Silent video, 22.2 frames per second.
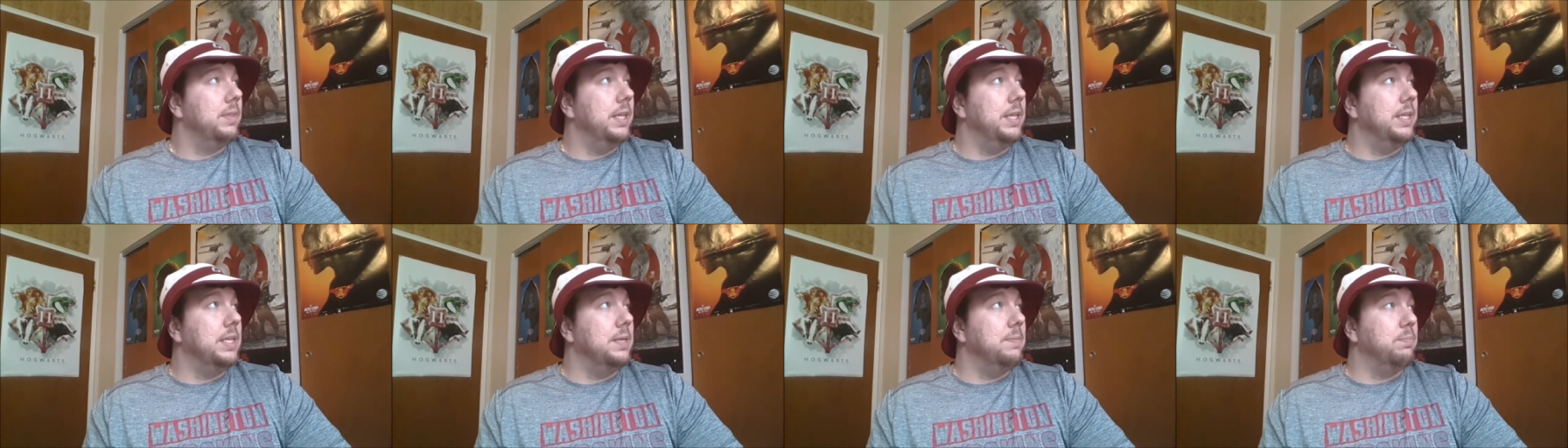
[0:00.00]

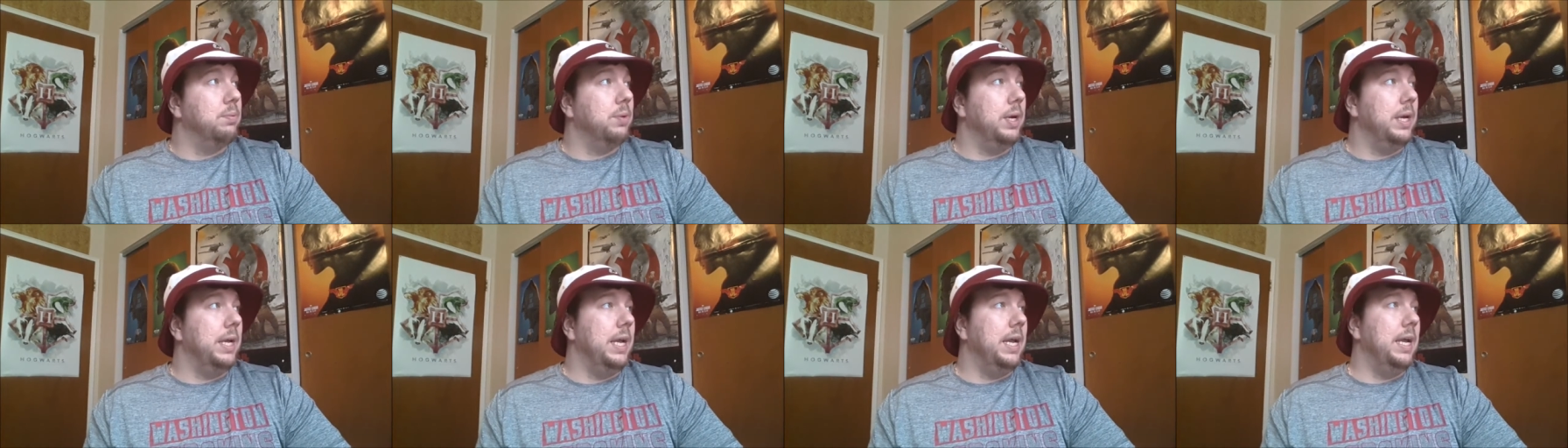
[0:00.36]
than to
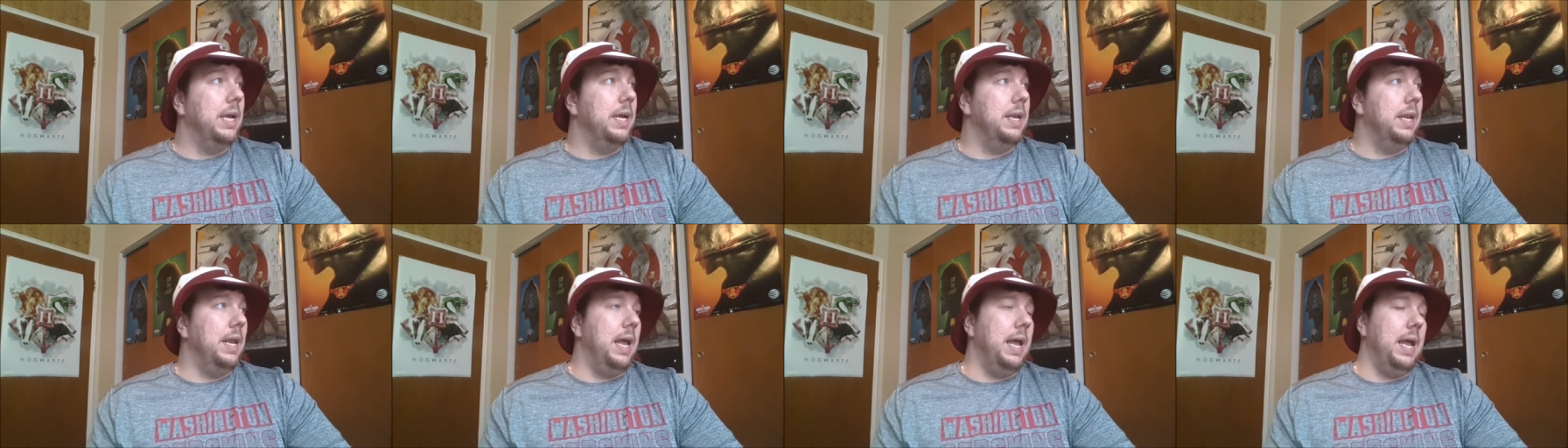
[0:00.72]
bring
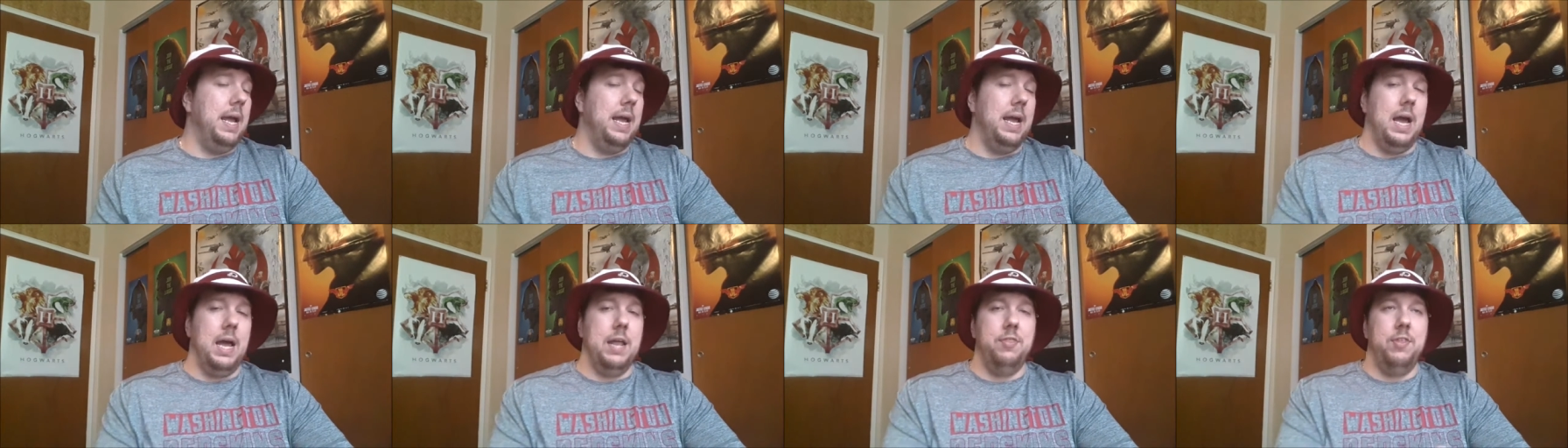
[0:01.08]
in
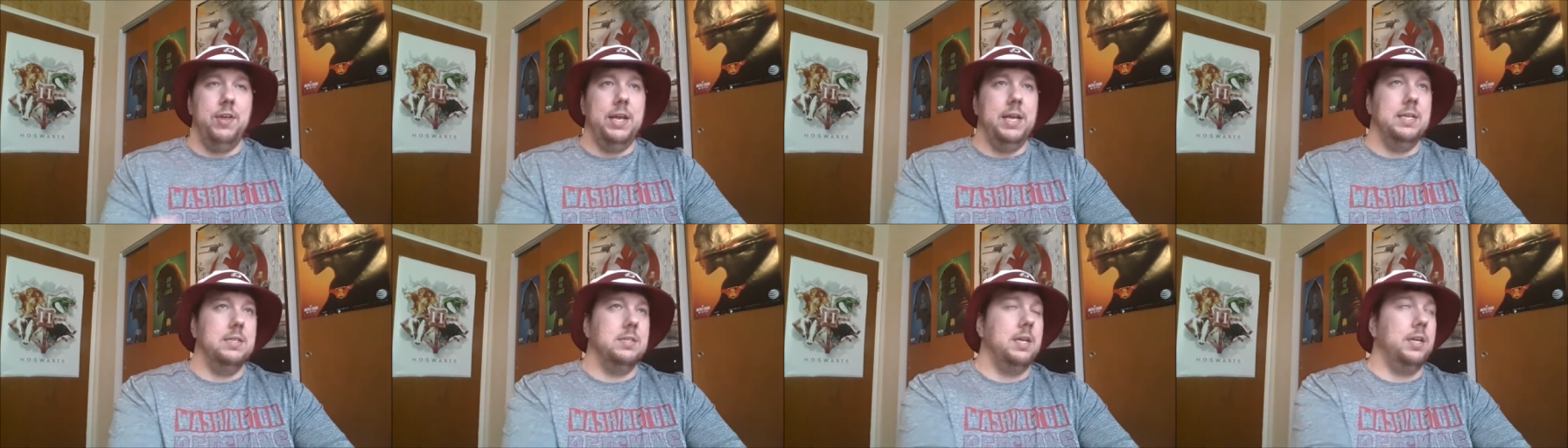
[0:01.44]
I
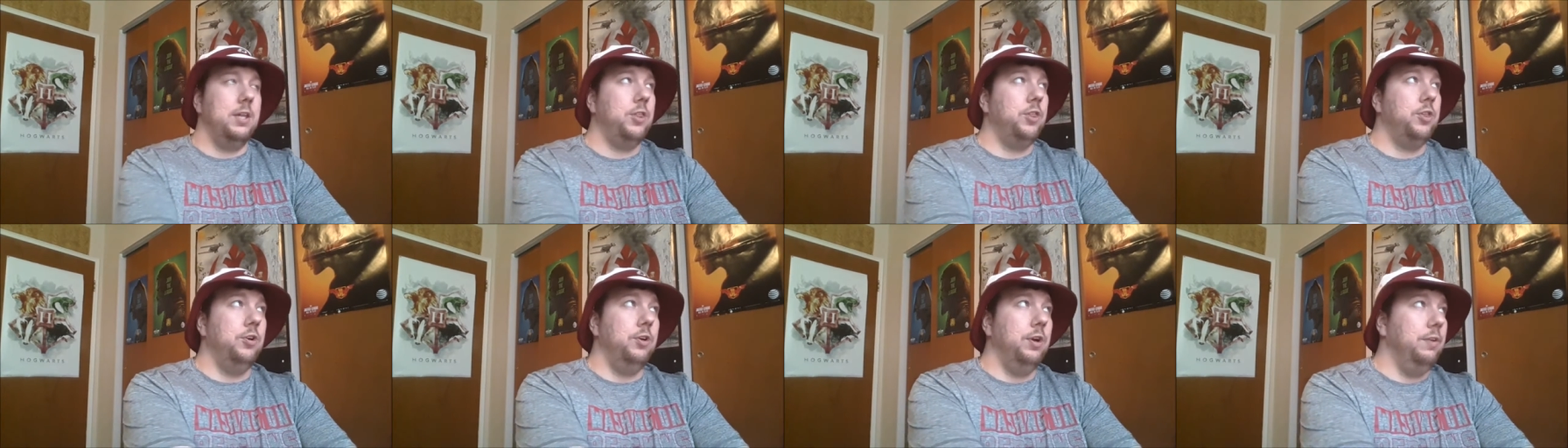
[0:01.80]
think he's
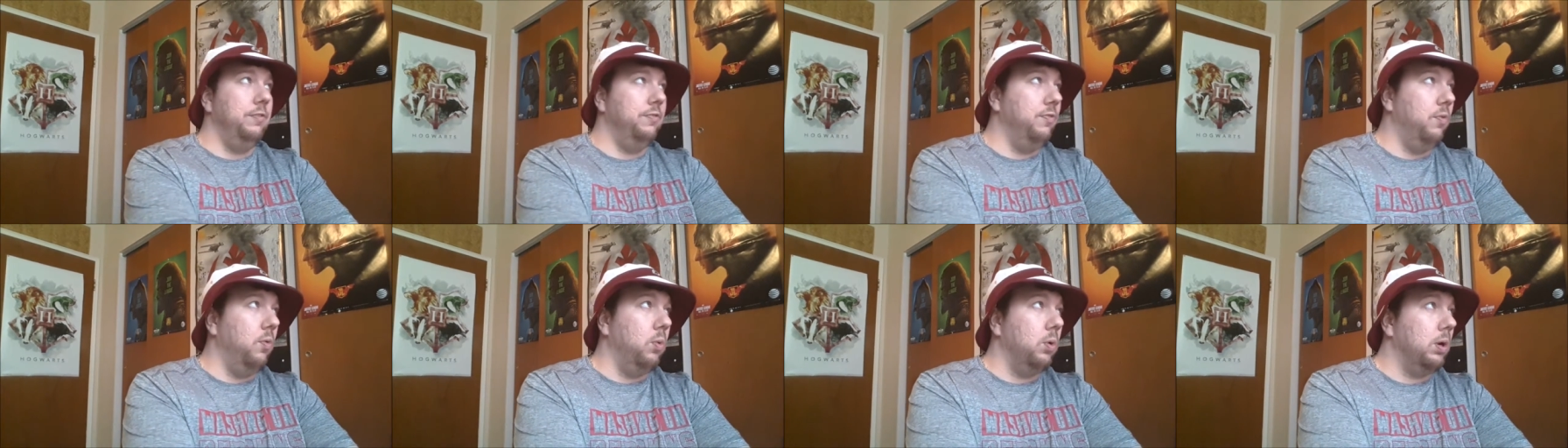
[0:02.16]
like
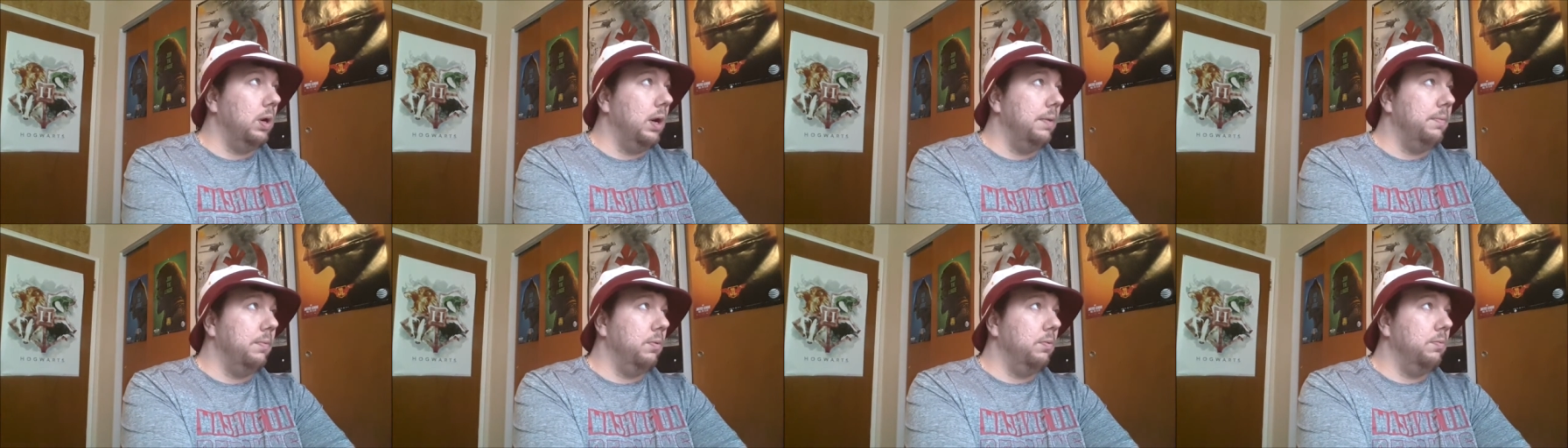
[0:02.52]

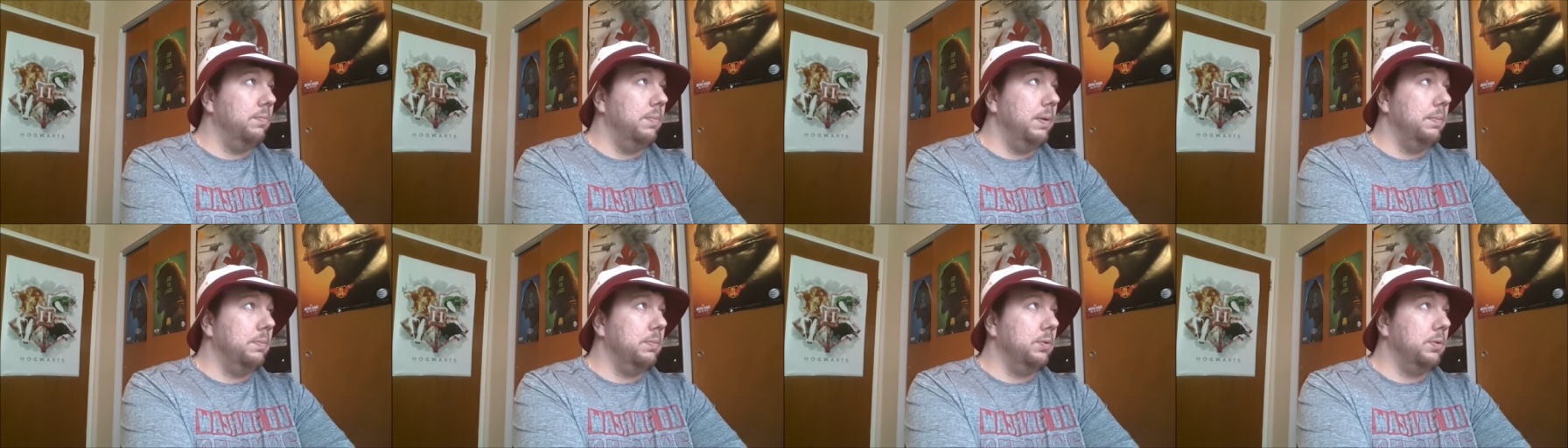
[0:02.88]
34. I don't
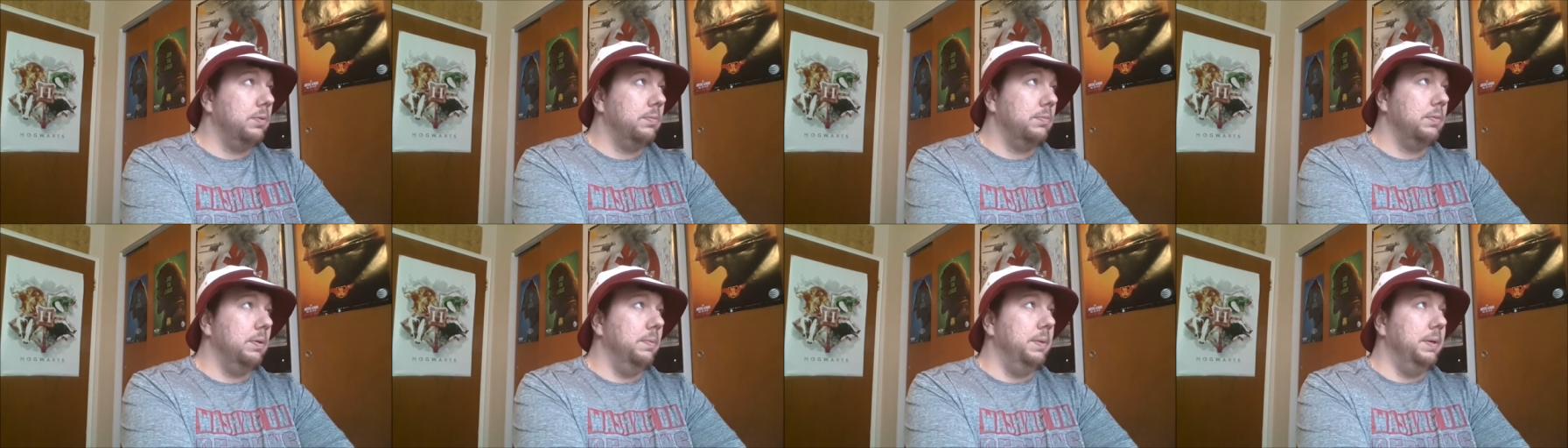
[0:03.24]

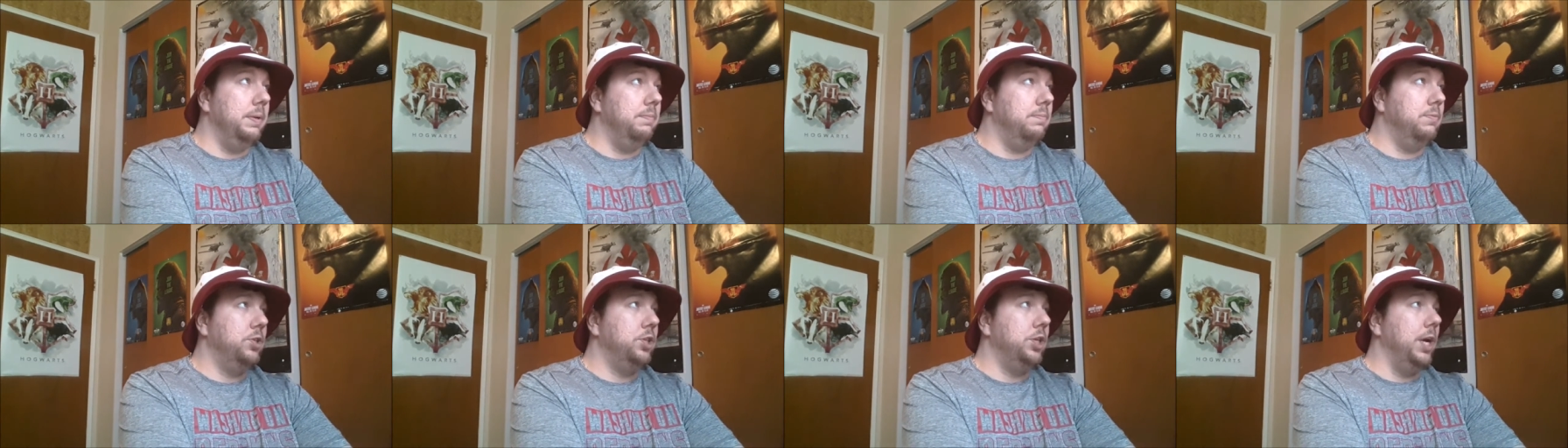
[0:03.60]
remember. Let
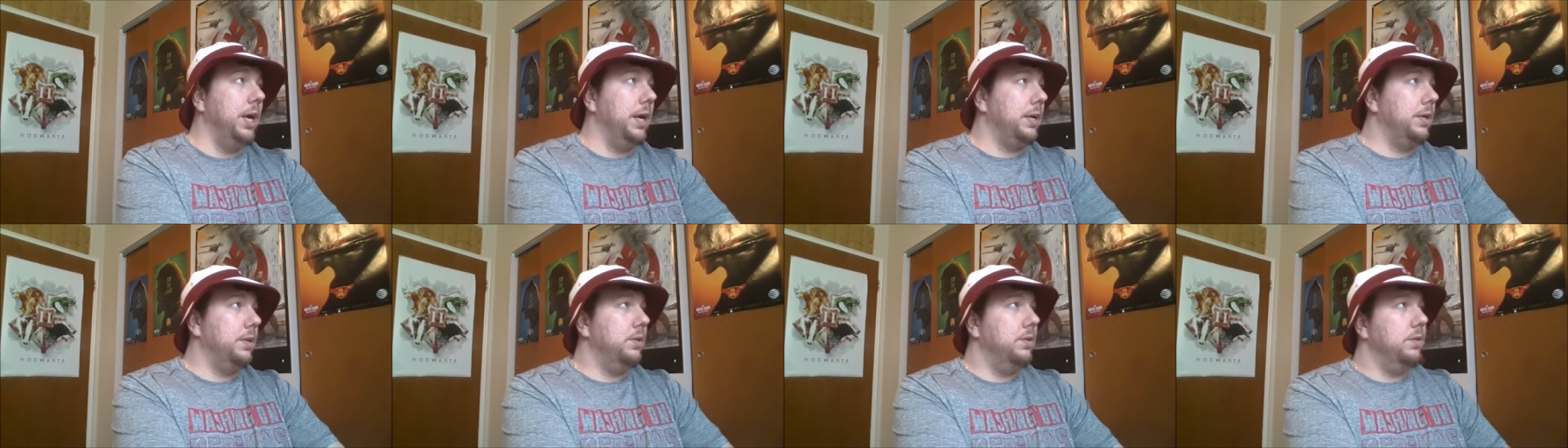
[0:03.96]
me
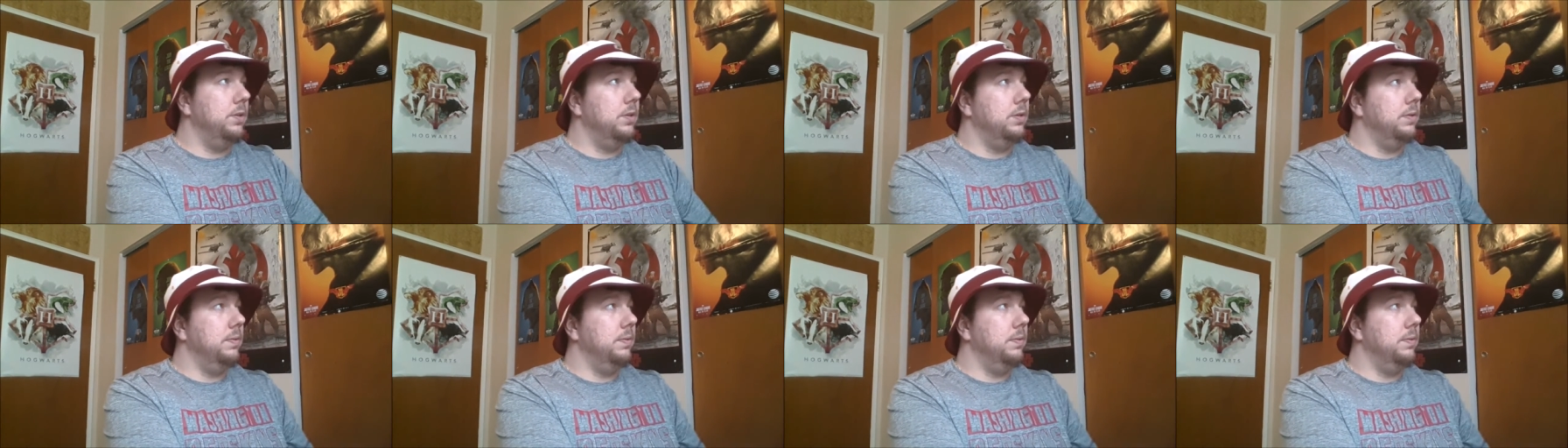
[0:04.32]
check.